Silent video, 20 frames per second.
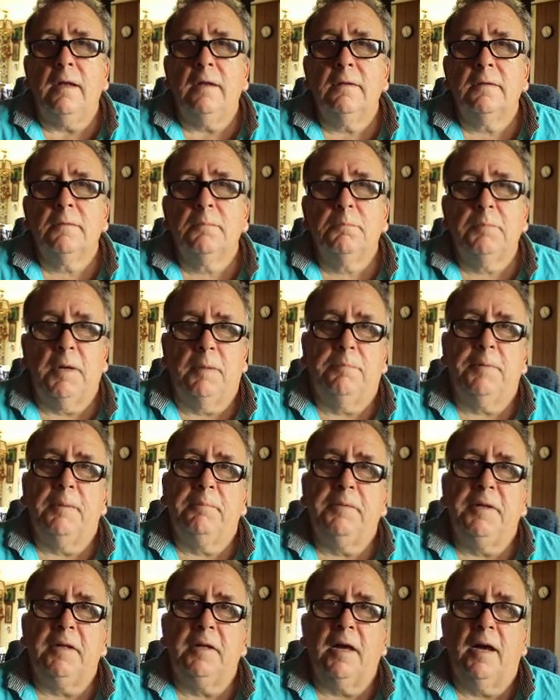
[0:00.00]
right?
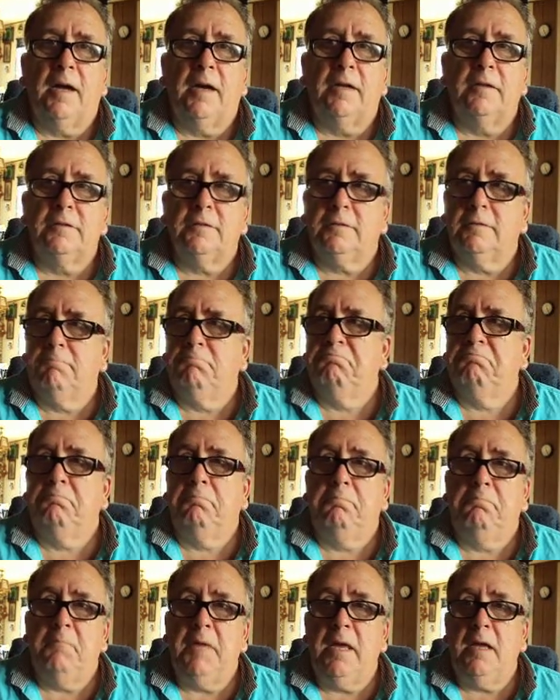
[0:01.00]
Pump up the tires,
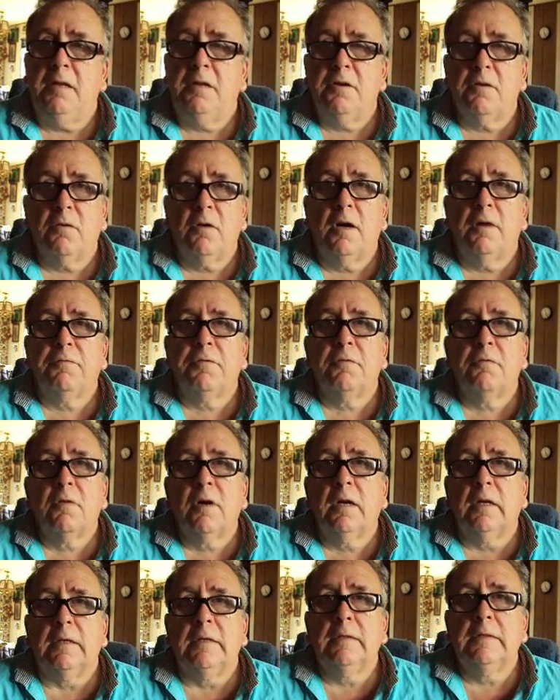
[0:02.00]
and man, you're
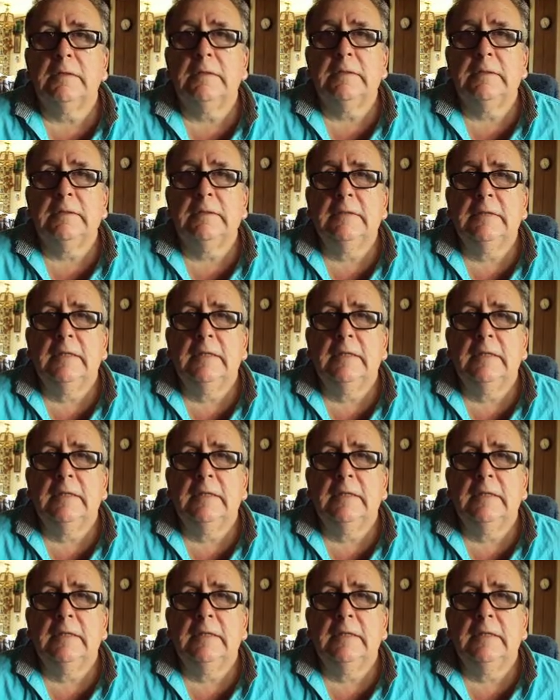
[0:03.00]
off and running.